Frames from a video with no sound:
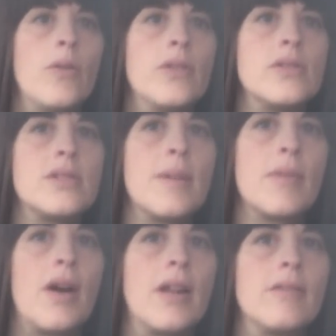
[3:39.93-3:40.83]
there's
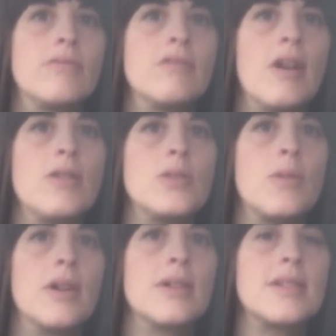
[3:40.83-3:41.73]
some kind of
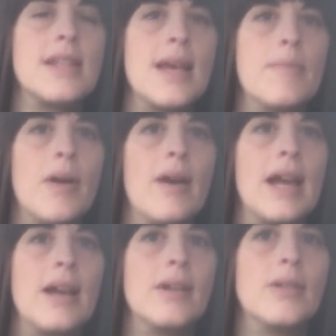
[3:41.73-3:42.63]
roadworks
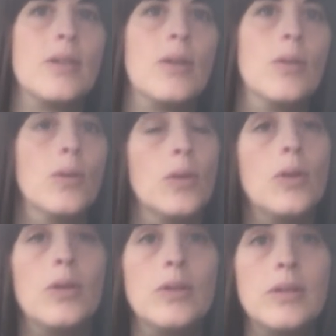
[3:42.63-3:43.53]
nearby,
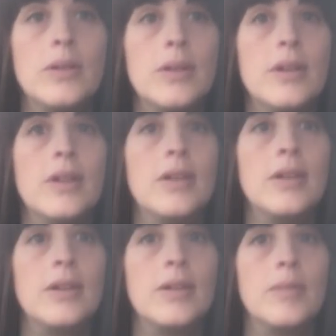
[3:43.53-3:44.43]
or
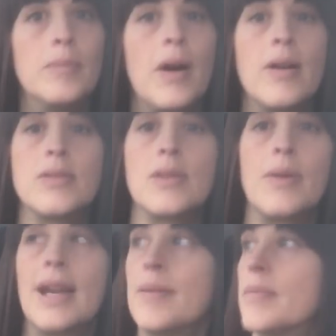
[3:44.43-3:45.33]
miles
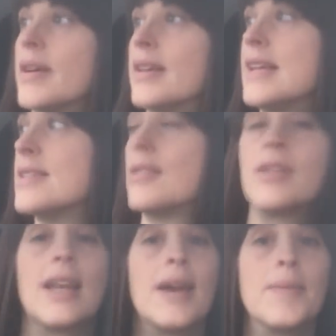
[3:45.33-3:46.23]
away, but it's
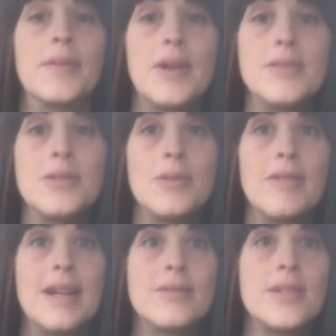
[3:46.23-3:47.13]
clogging up the roads all
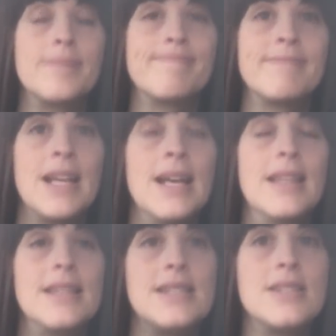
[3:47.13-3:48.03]
around.
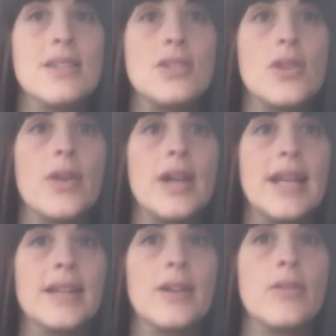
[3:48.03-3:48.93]
This is the
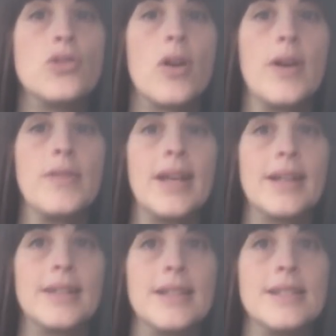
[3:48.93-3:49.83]
joy of
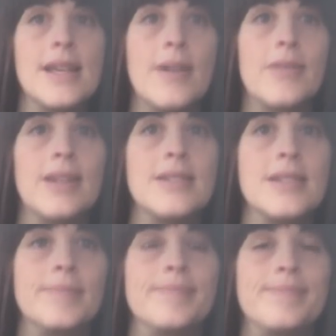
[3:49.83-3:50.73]
driving in South
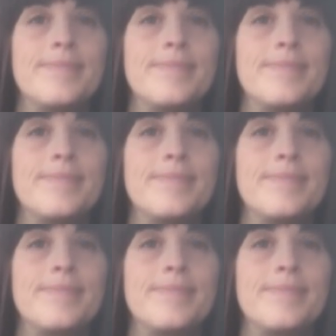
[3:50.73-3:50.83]
London.